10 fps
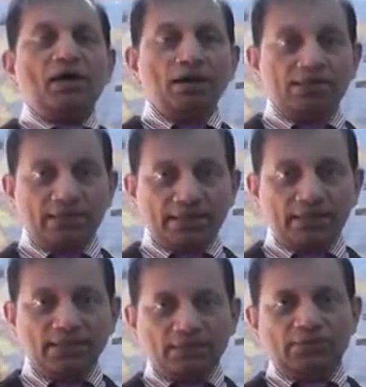are they
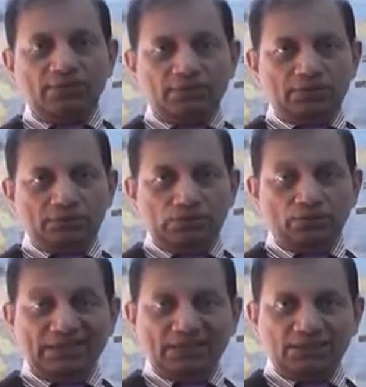really
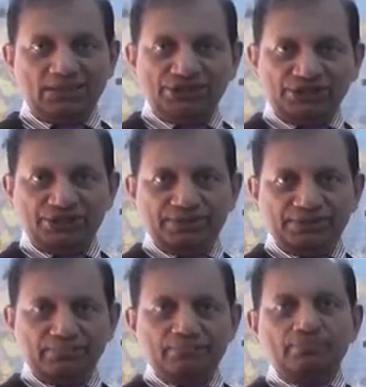doing the teaching